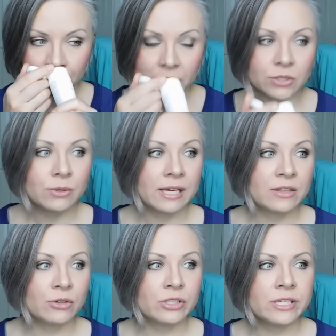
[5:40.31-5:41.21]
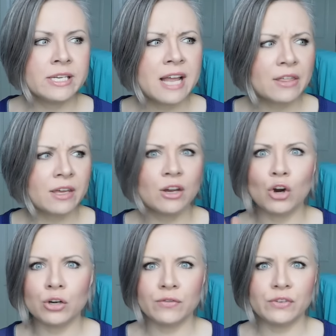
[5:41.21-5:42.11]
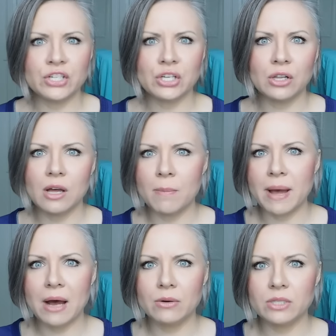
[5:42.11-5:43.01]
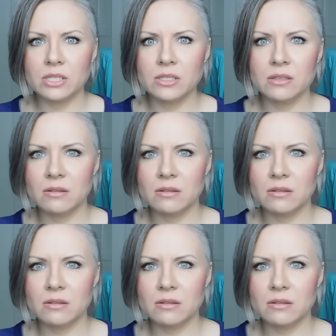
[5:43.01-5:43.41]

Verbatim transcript: So like there's nothing artificial about,